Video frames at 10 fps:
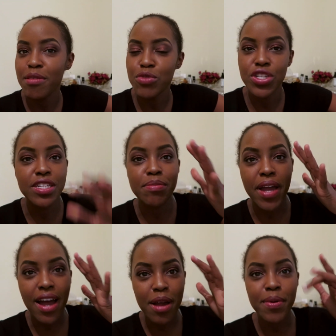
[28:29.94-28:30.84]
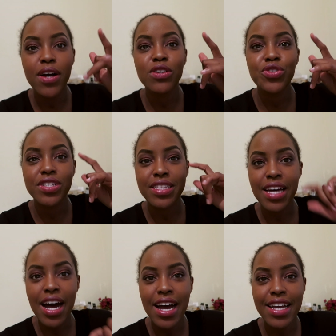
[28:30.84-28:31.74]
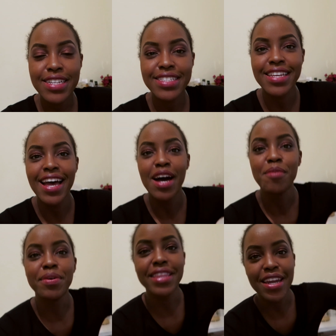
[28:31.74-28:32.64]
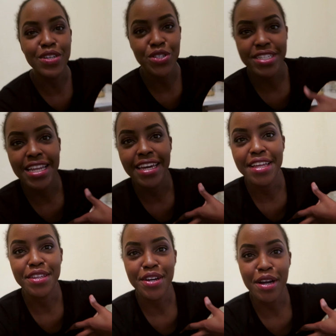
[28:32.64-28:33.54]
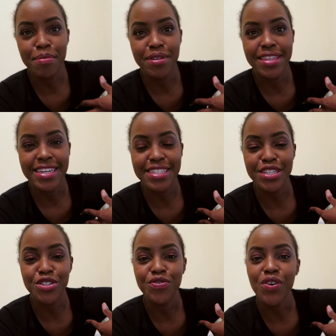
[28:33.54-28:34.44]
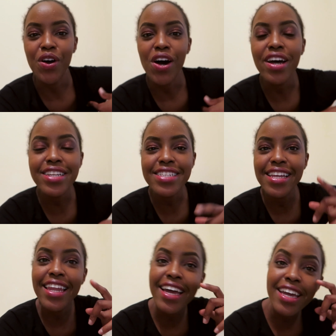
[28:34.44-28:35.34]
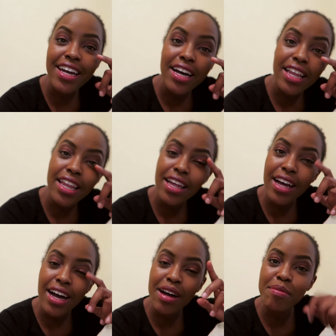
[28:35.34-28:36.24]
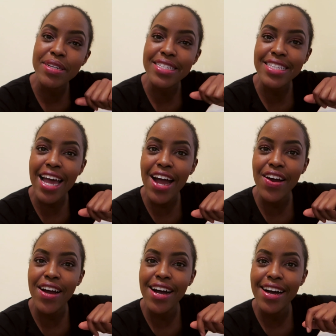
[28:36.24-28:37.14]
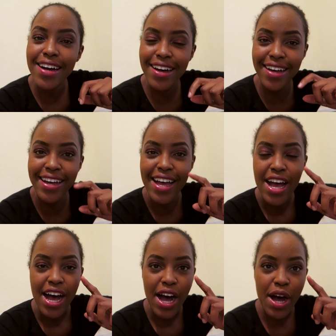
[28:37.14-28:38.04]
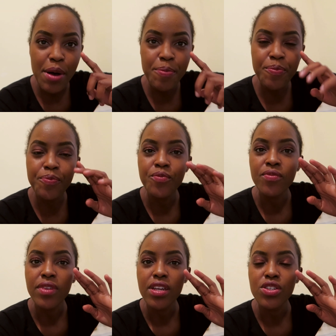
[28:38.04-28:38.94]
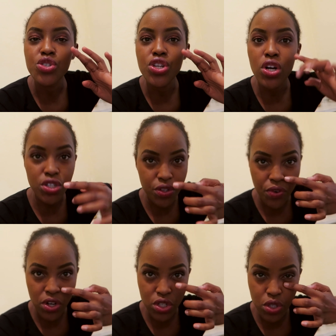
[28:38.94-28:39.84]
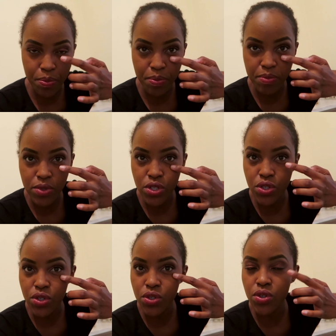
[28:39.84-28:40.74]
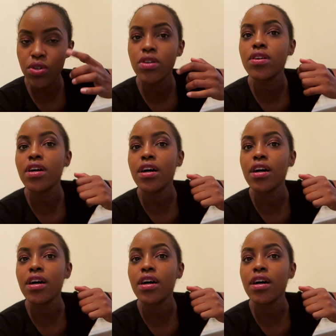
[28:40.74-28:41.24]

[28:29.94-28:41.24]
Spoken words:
She did my eyebrows, she did the eyes, but then I was just telling her there are a couple of things that she forgot, like mascara. She also forgot to do